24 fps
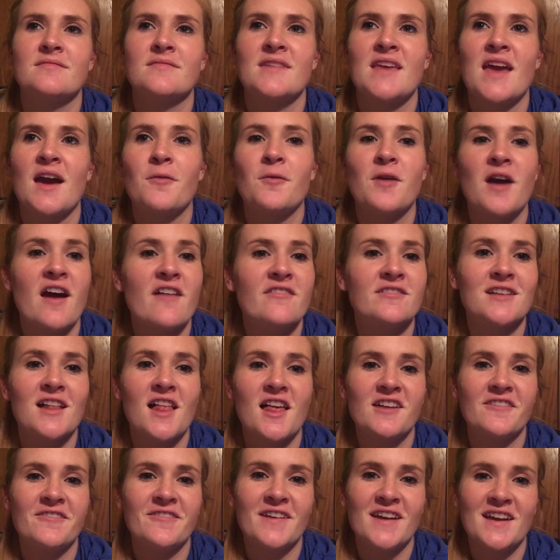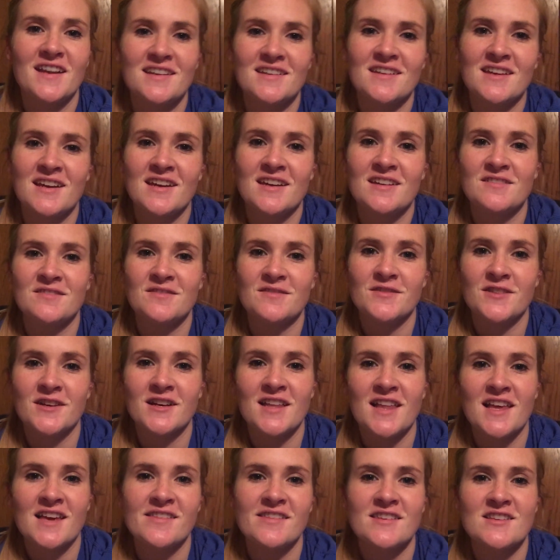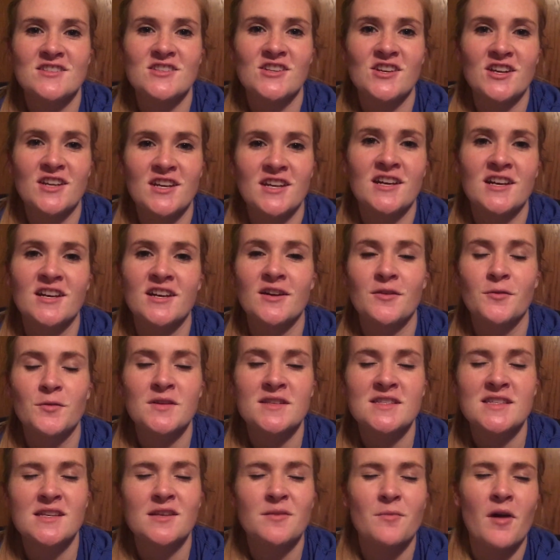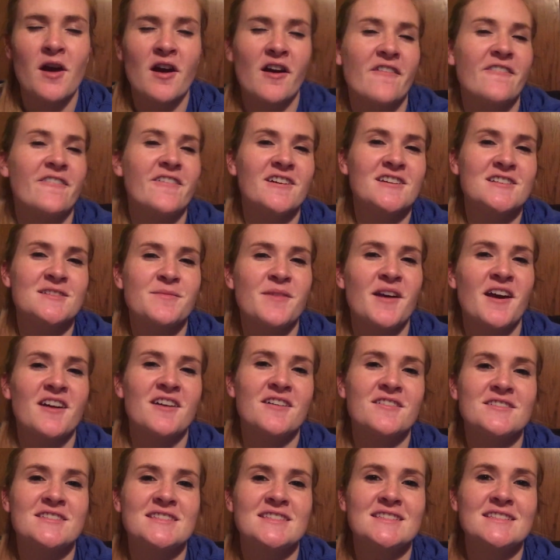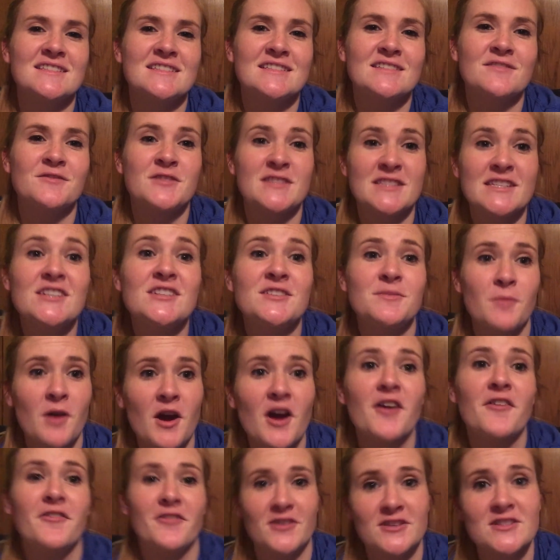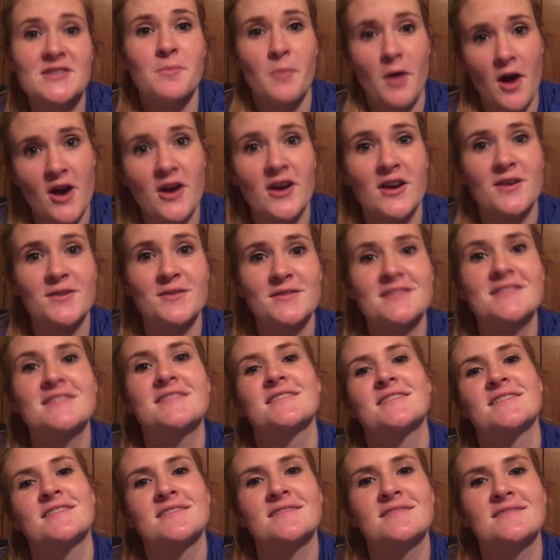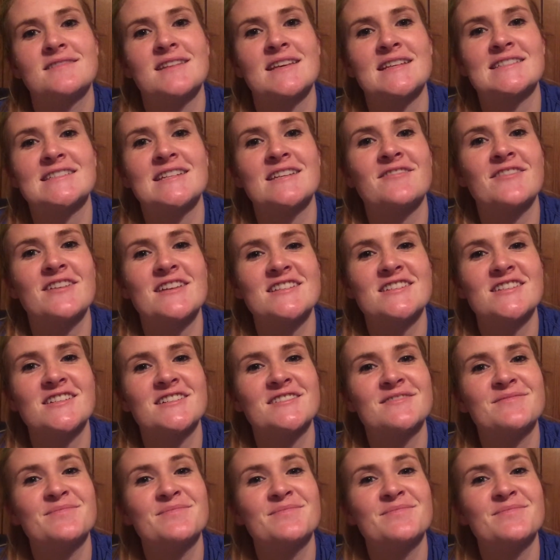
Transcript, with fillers: yeah, we're having a lot of fun and we're glad that you're here. We'll see you tomorrow for tomorrow's. We'll see you tomorrow for tomorrow's next adventure.